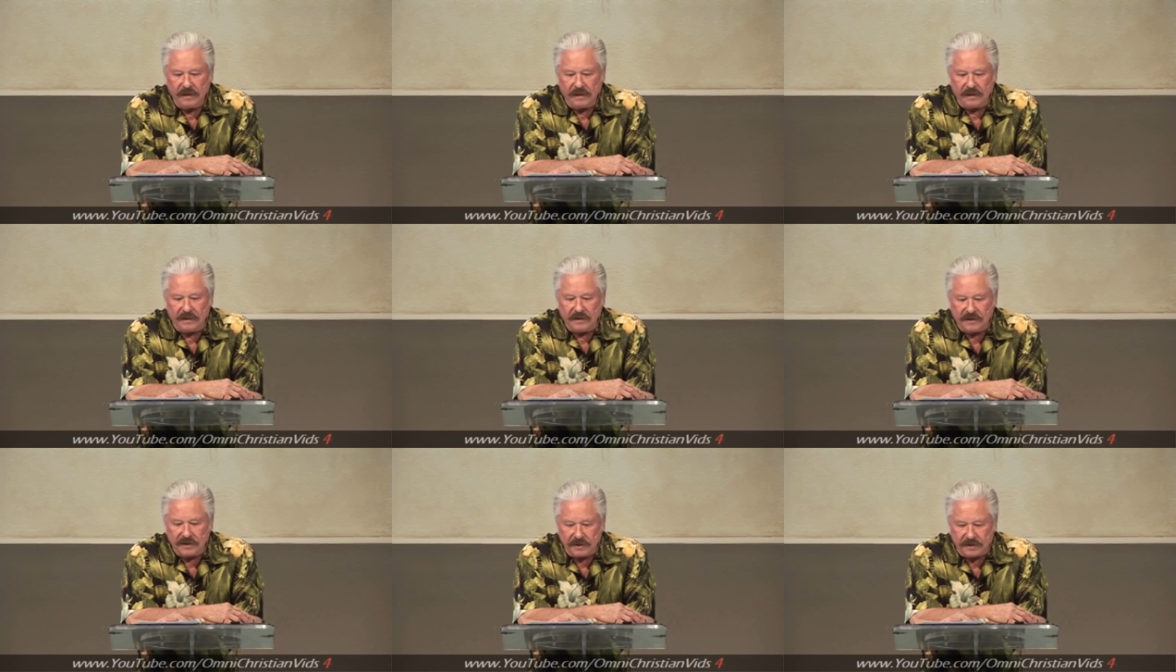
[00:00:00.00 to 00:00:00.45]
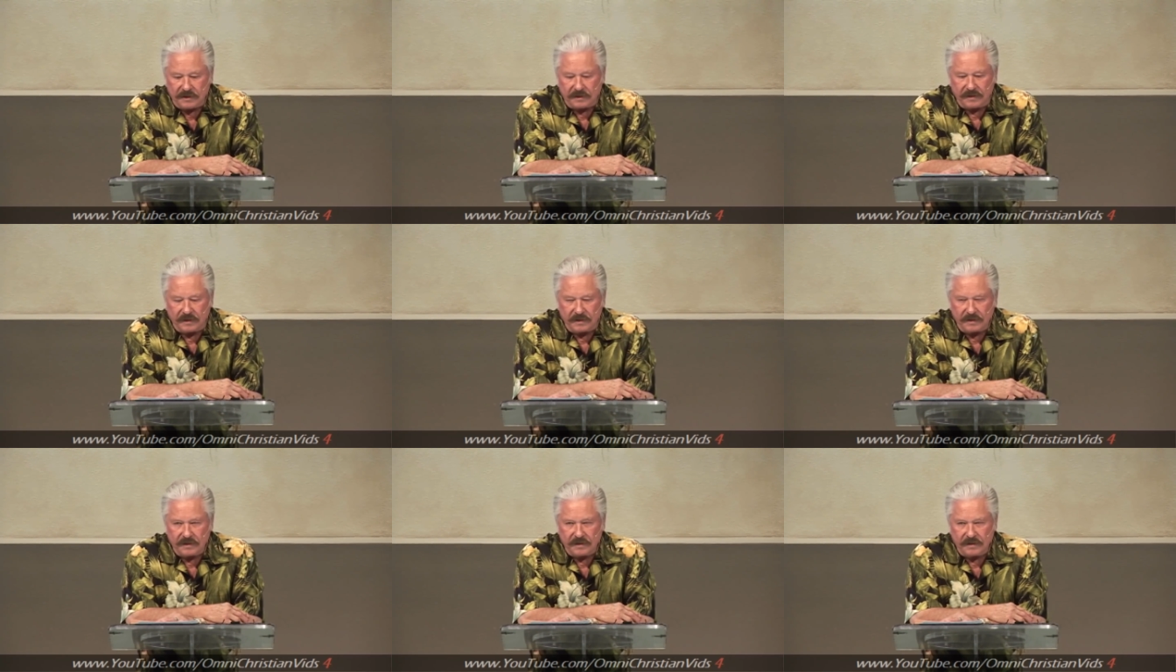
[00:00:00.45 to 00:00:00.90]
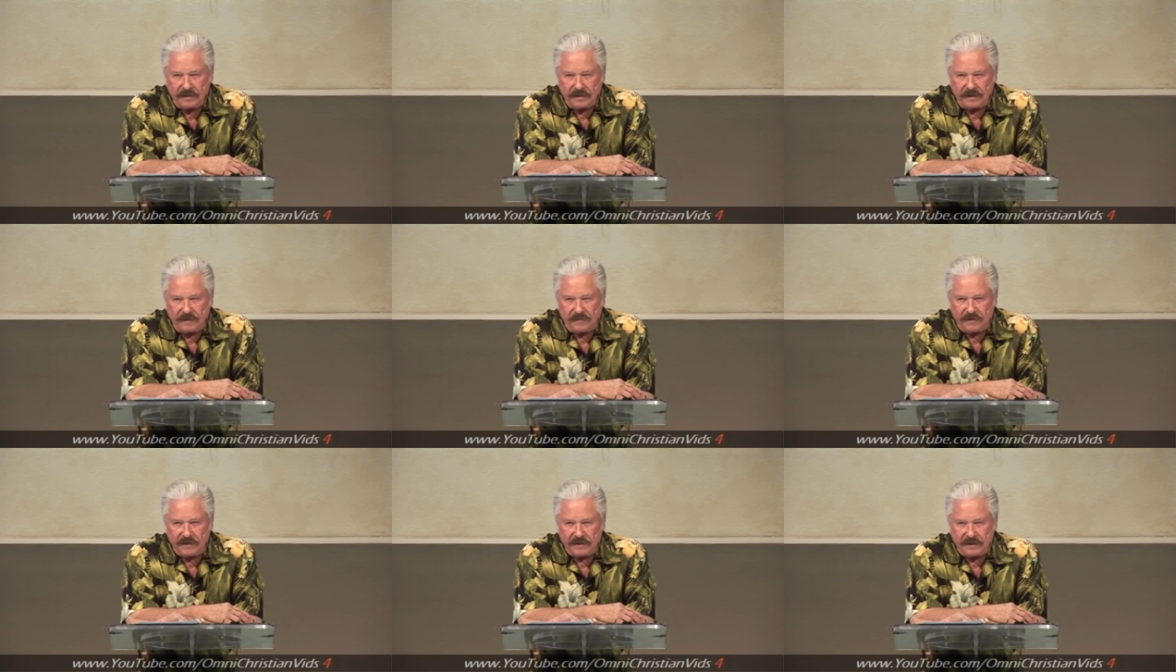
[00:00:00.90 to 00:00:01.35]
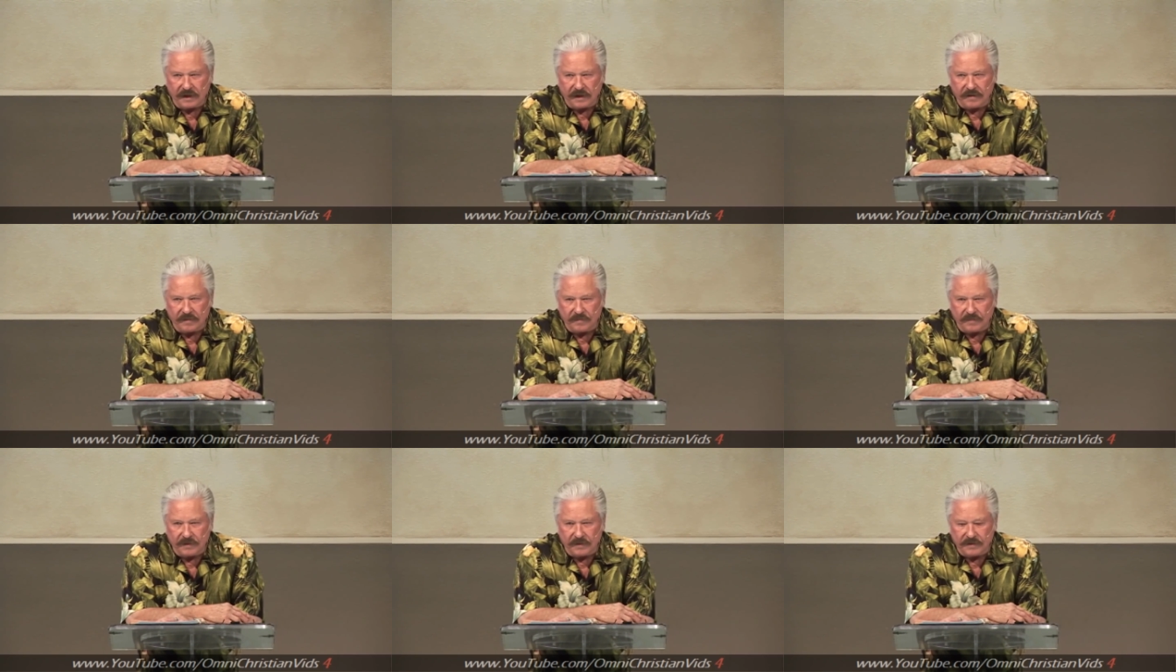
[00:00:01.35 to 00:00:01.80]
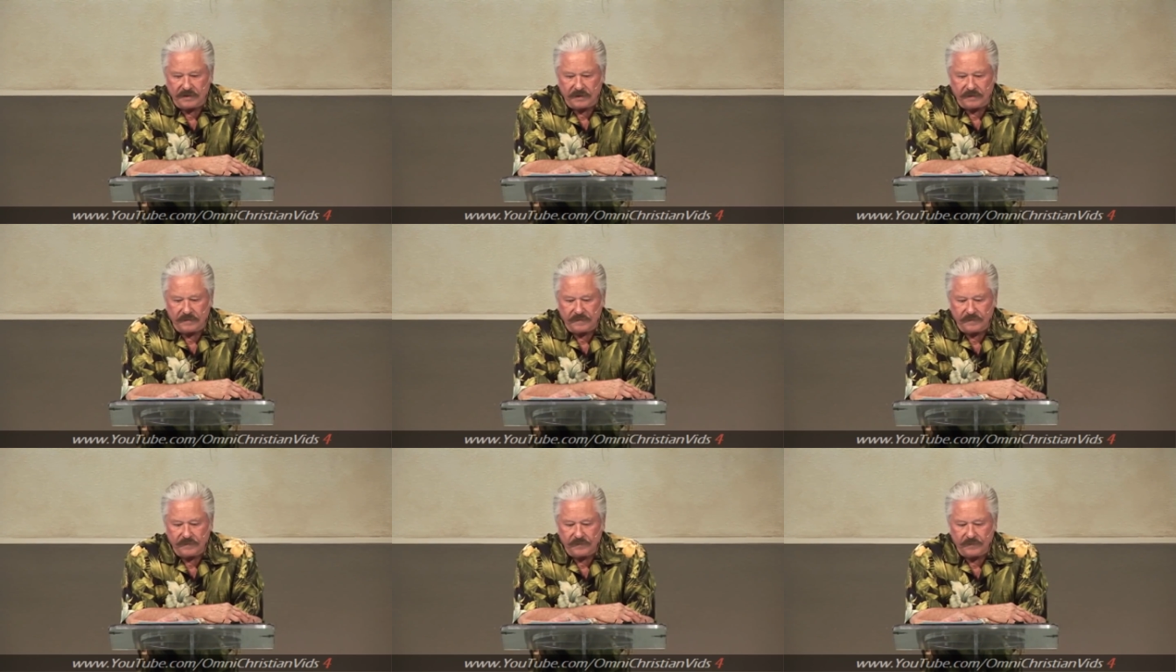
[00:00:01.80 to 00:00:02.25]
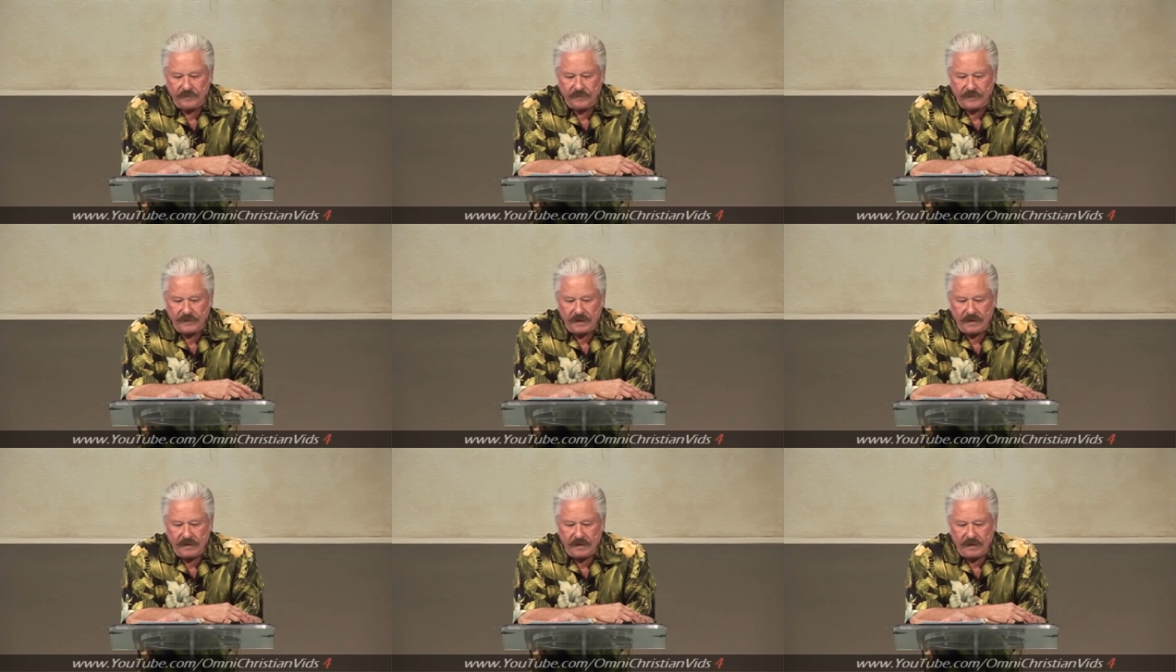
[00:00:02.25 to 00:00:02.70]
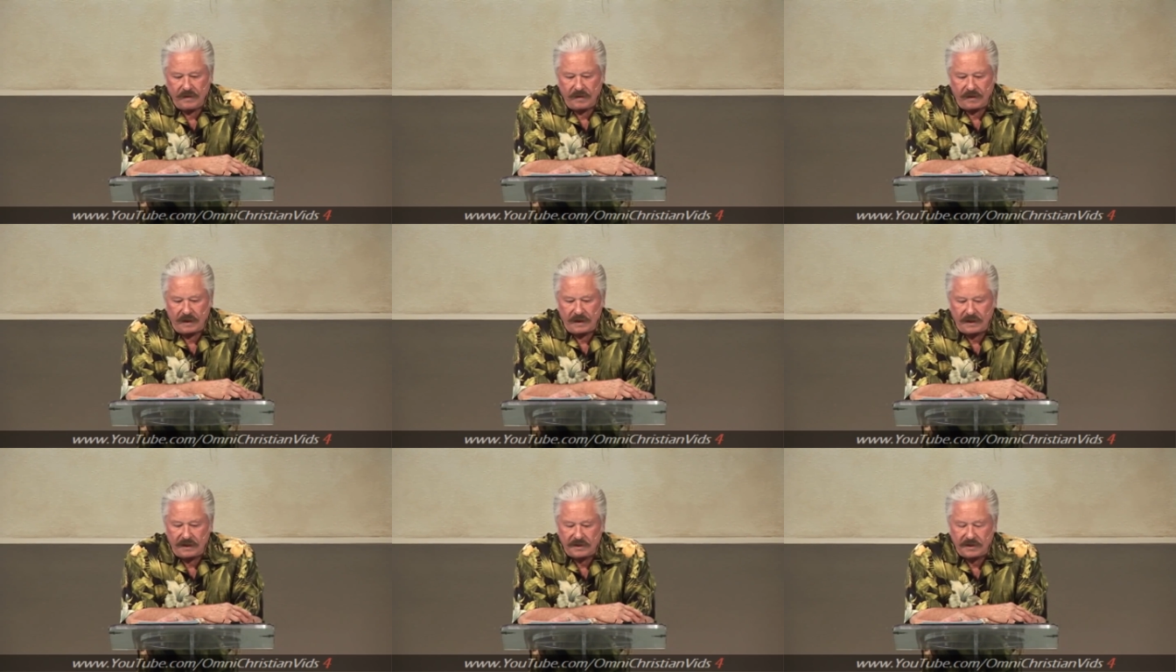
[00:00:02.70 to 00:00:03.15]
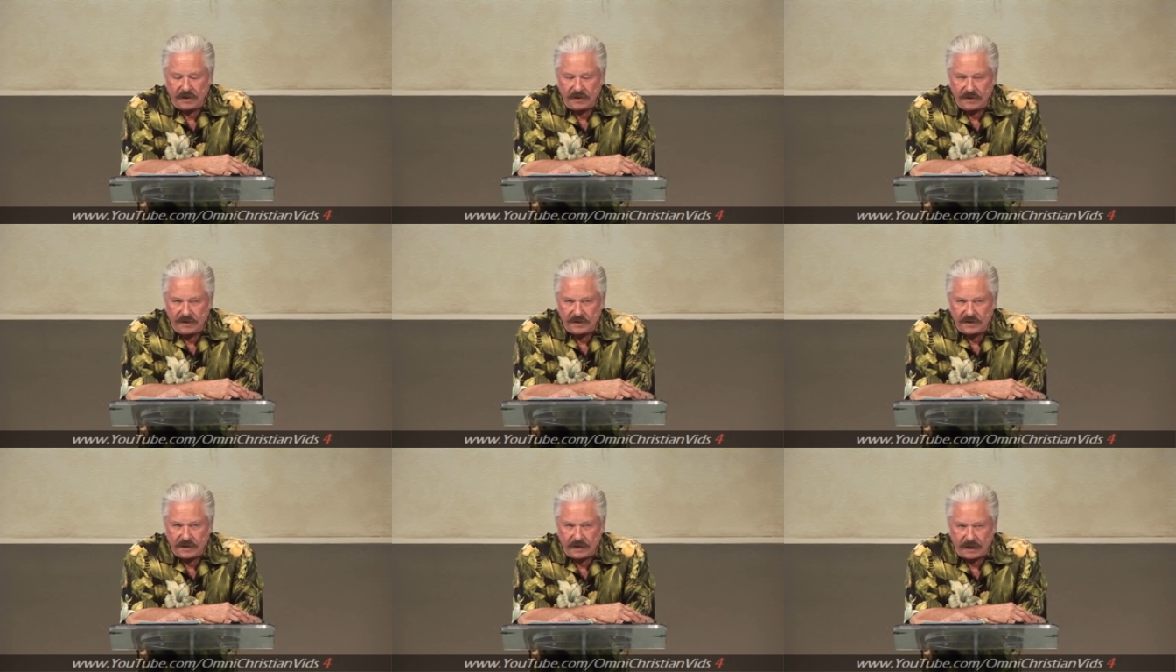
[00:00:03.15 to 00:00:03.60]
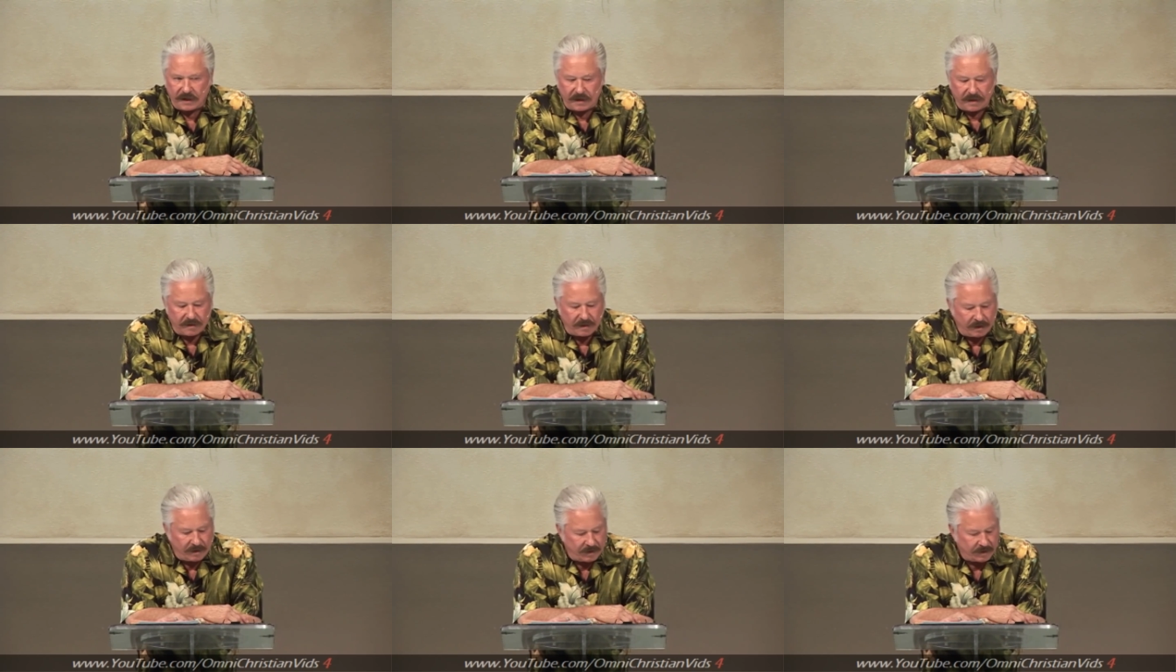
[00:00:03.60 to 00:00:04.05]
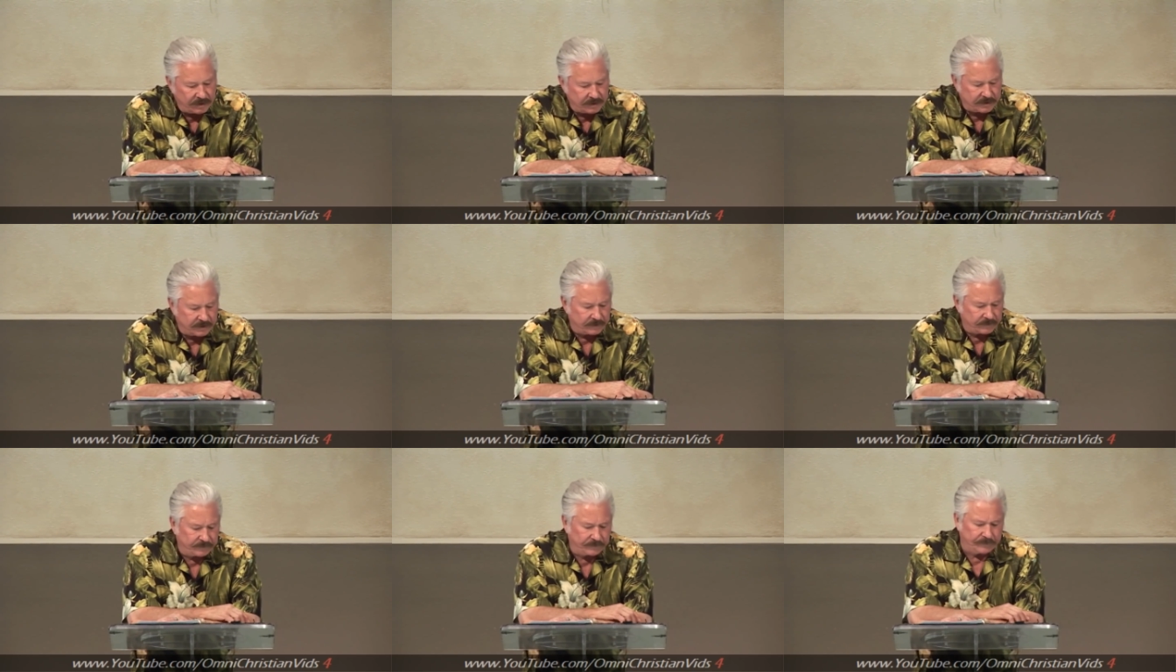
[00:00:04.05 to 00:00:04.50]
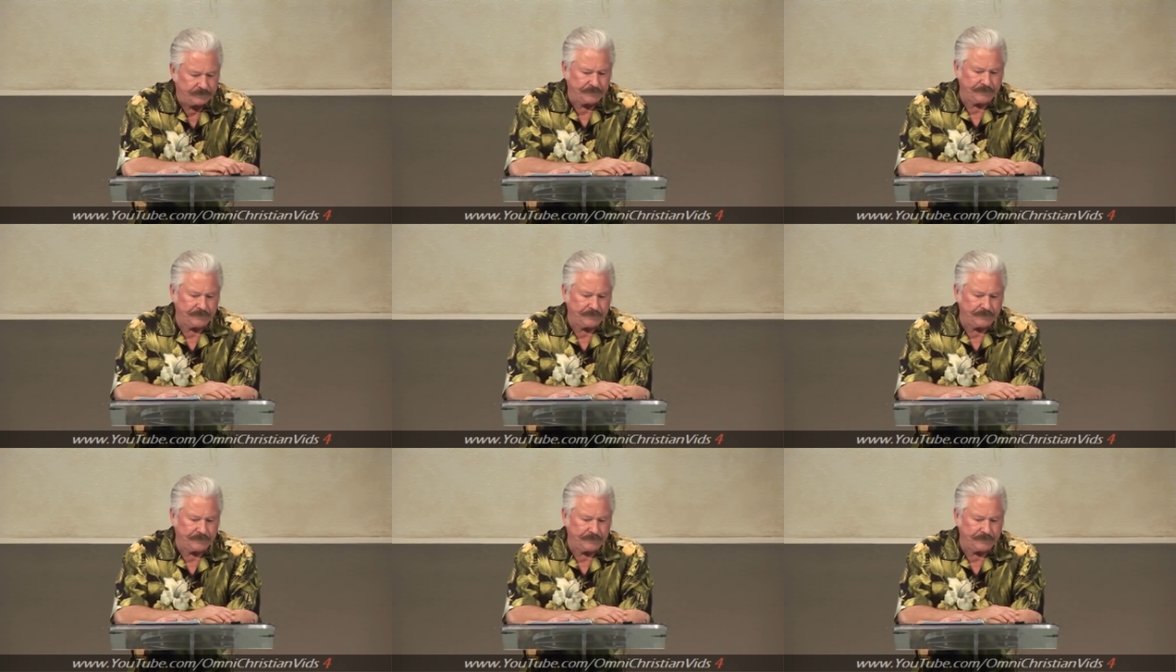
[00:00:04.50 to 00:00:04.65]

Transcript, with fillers: existence of the second person. All right, let's go to the second clause.